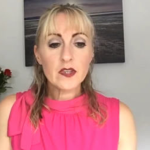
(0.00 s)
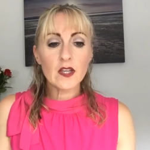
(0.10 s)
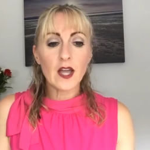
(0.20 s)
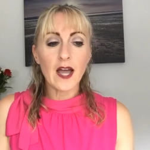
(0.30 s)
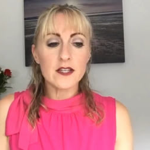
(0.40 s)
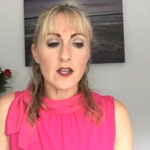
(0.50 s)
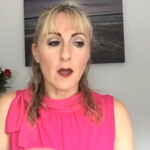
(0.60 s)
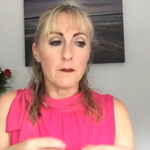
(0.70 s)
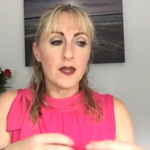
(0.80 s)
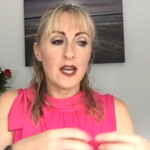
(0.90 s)

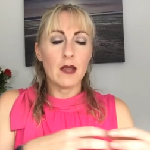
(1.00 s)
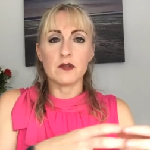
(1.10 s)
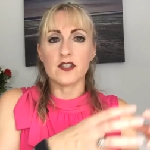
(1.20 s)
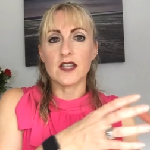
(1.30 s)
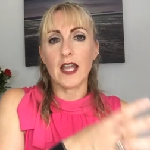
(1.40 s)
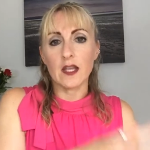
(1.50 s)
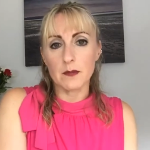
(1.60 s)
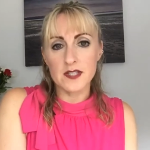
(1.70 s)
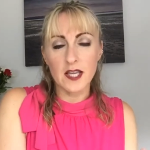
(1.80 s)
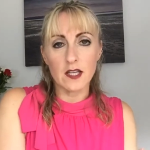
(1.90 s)
and being able to take a
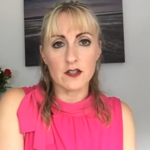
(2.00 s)
particular